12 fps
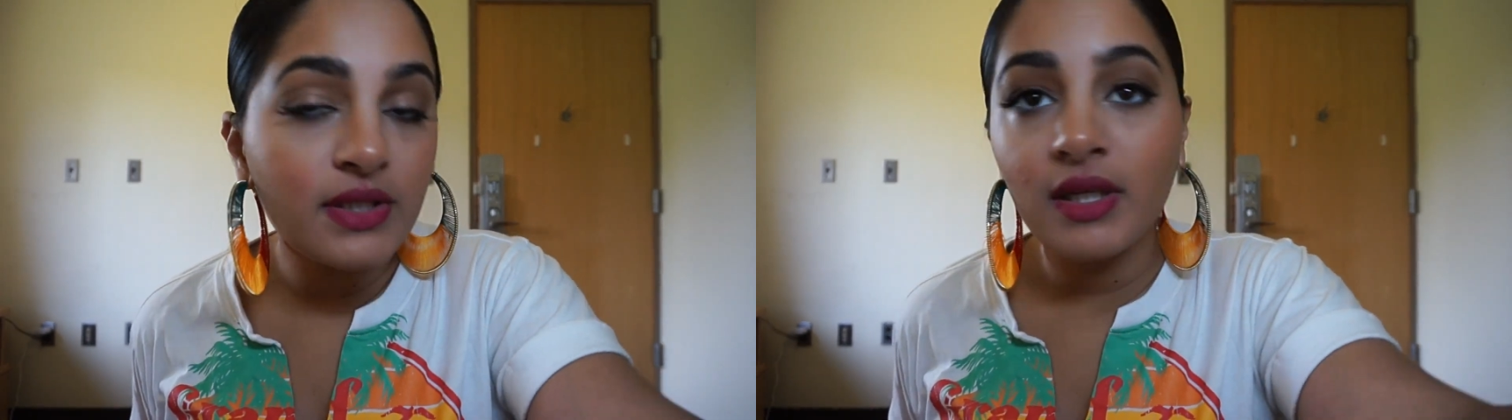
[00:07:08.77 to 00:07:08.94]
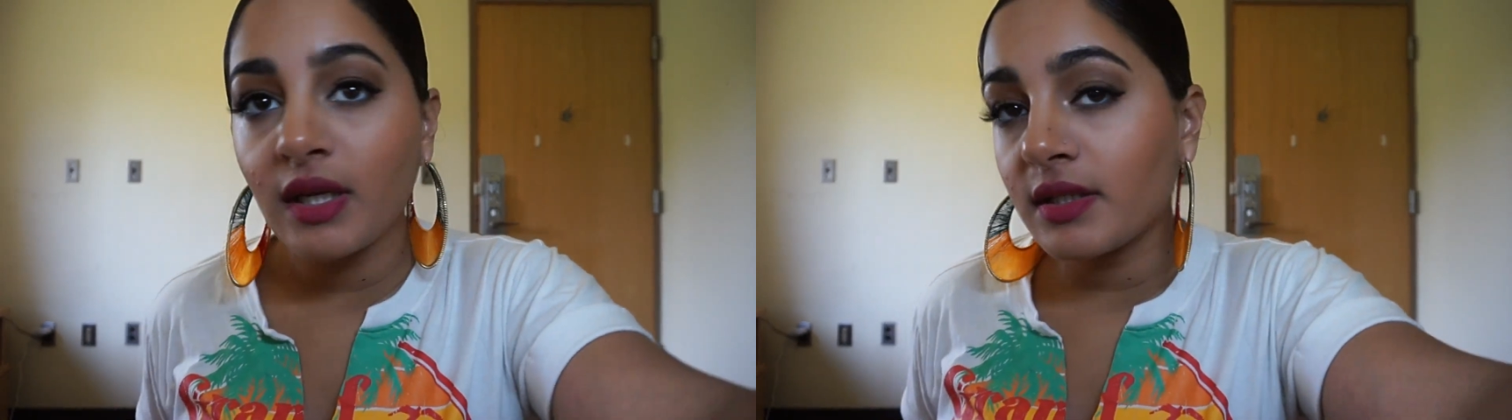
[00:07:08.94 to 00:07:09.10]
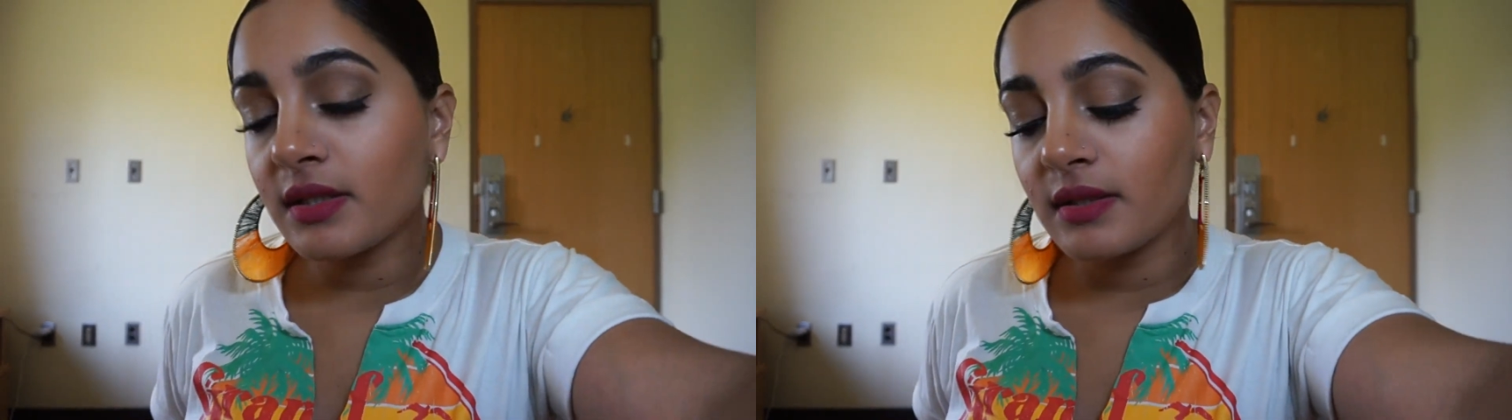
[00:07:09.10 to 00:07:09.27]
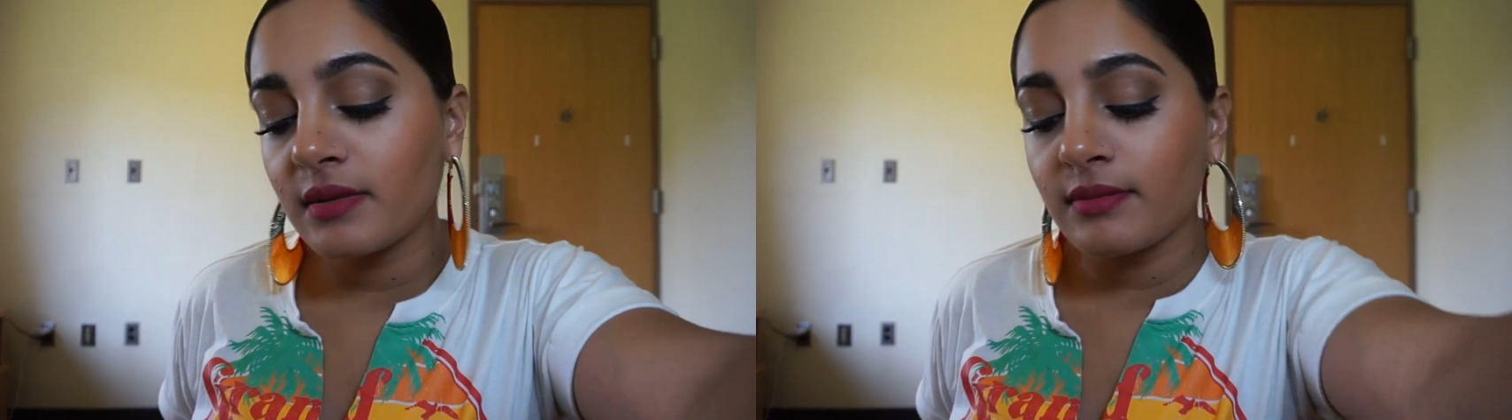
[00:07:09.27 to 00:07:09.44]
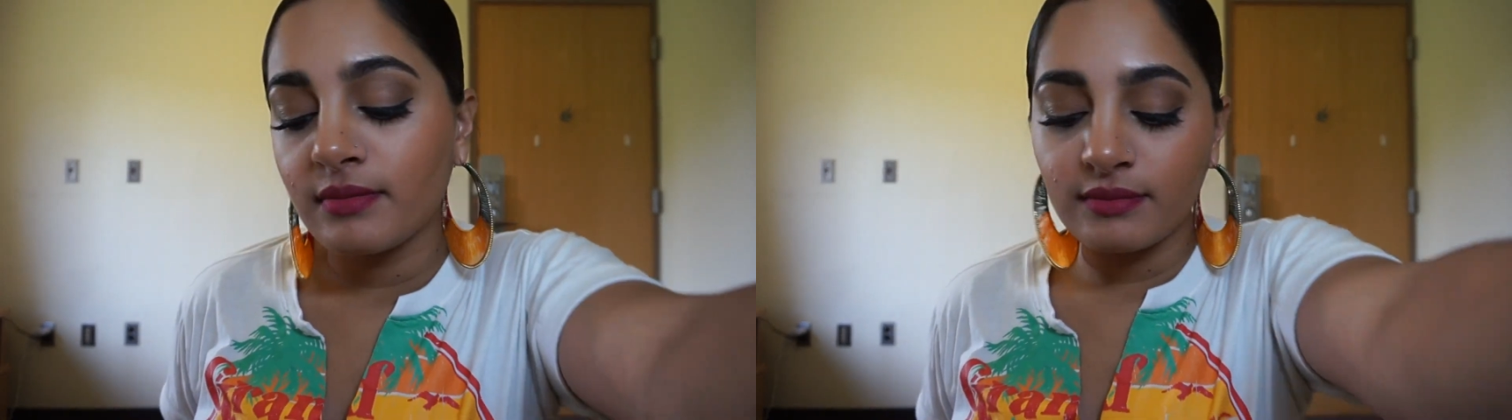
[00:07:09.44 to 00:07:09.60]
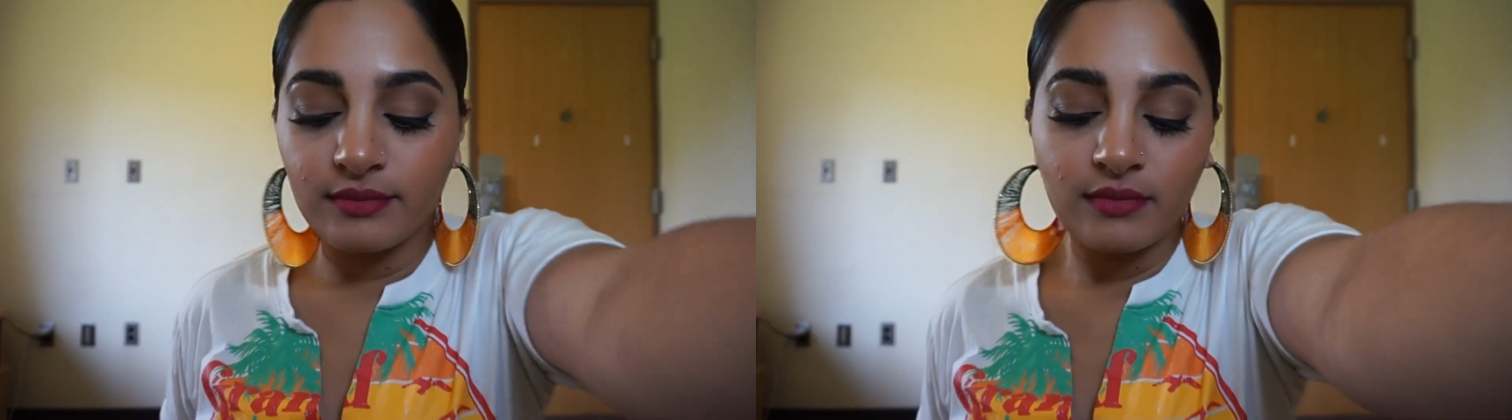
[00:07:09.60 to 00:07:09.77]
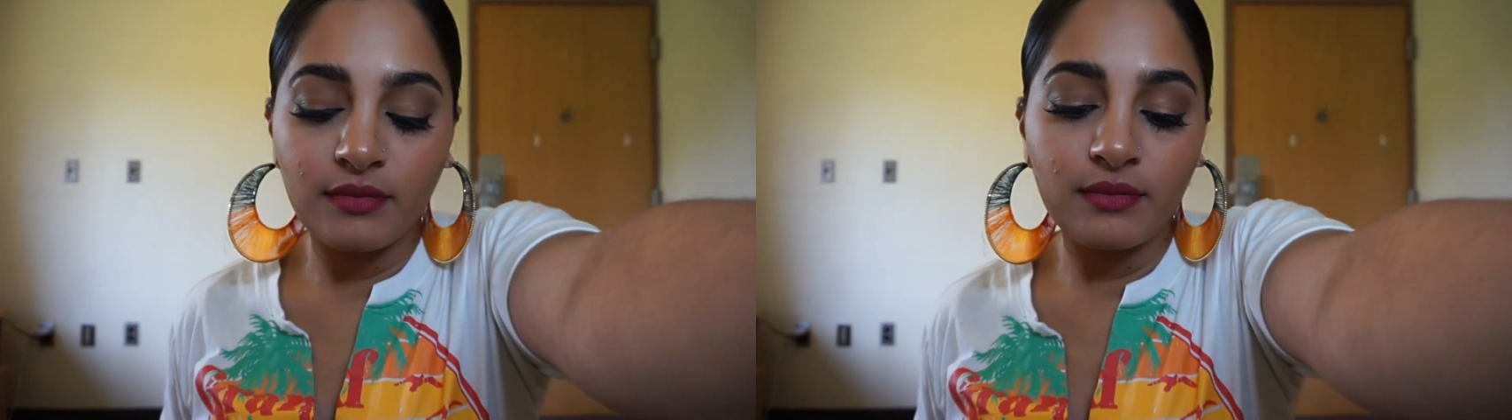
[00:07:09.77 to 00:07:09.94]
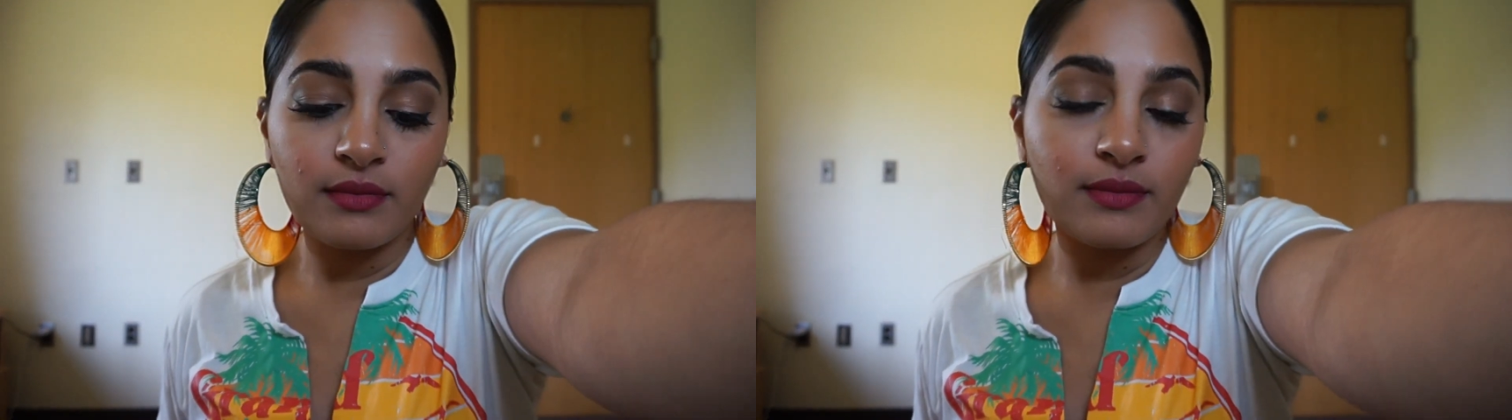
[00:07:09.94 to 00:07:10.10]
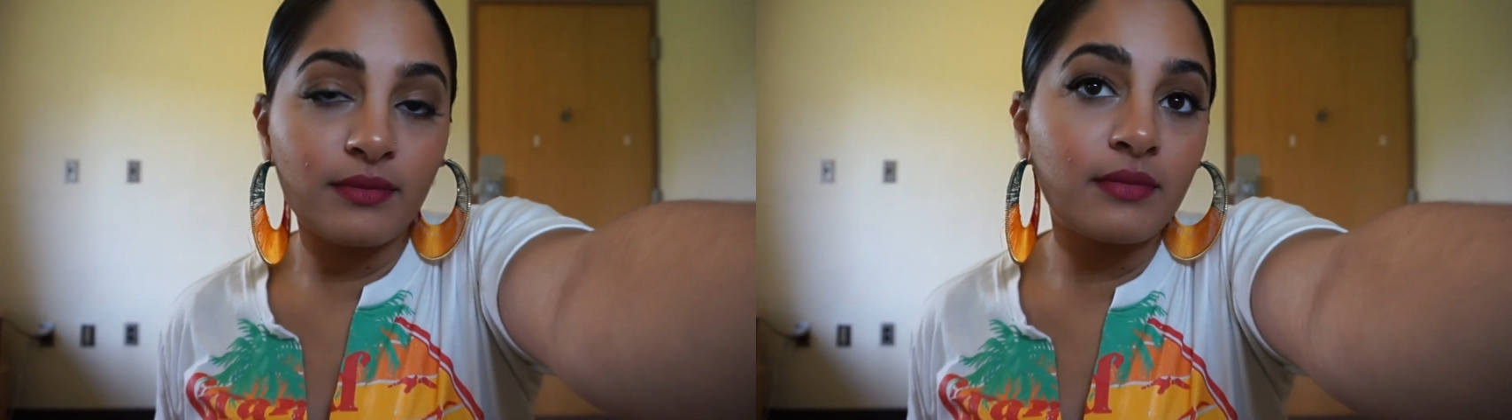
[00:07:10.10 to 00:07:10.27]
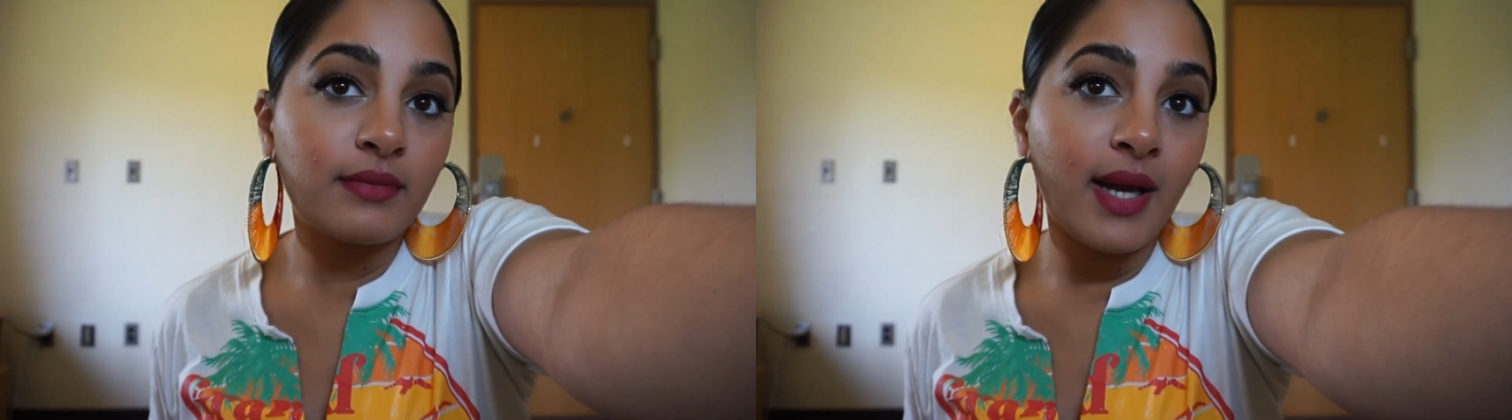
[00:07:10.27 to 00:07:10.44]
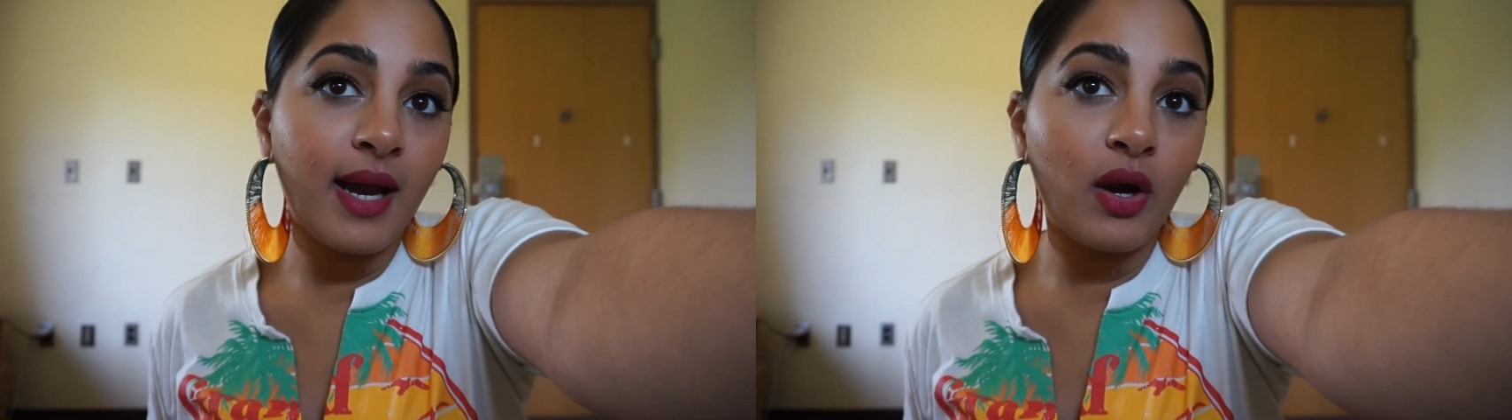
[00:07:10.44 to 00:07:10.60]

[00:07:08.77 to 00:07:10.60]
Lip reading: chicas. I